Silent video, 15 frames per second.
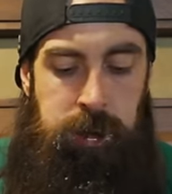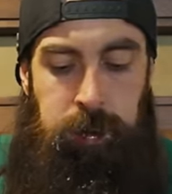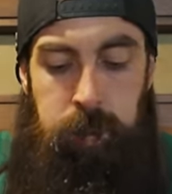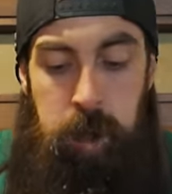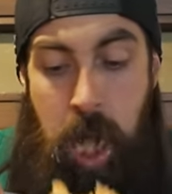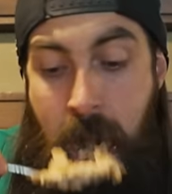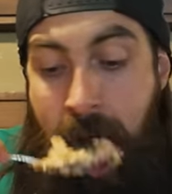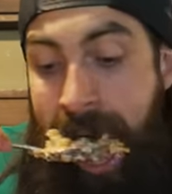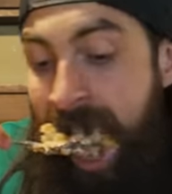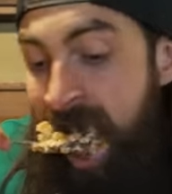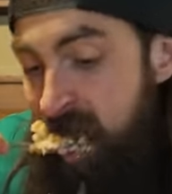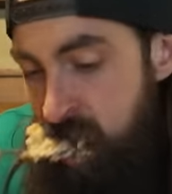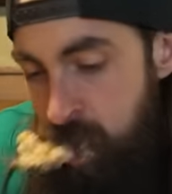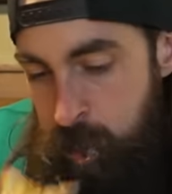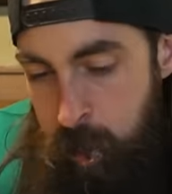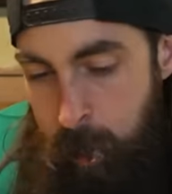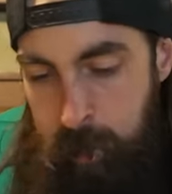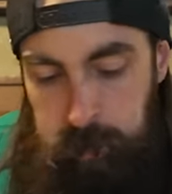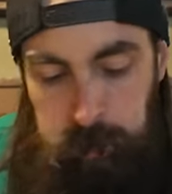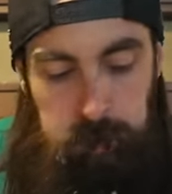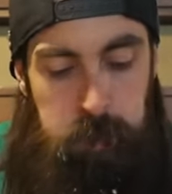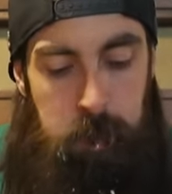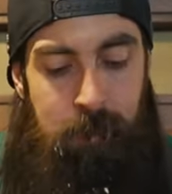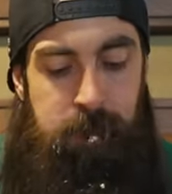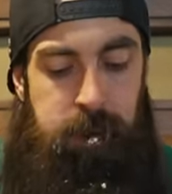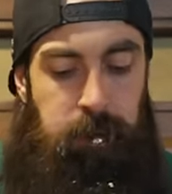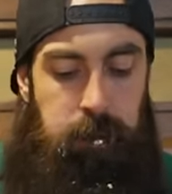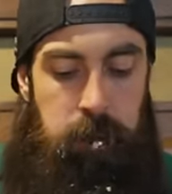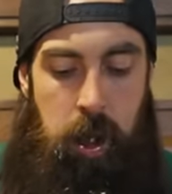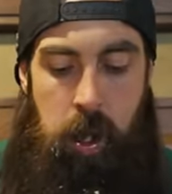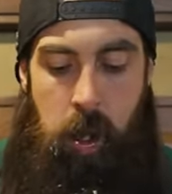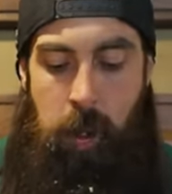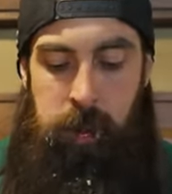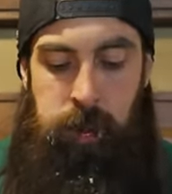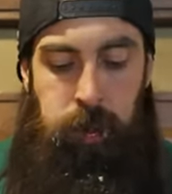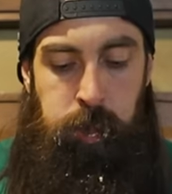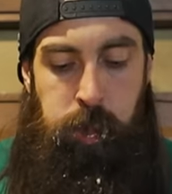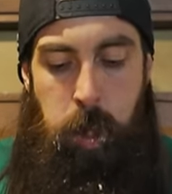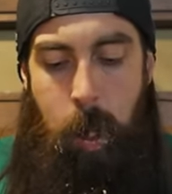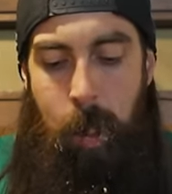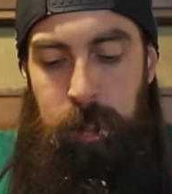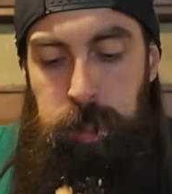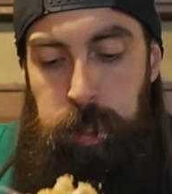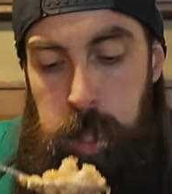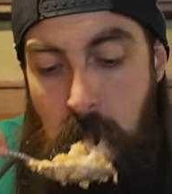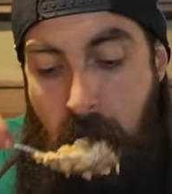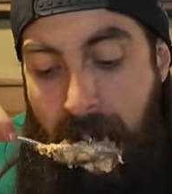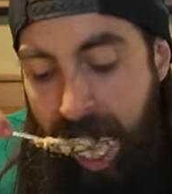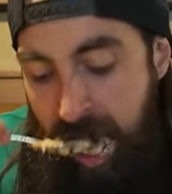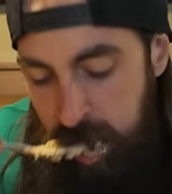because it looks very achievable on the surface, but it's like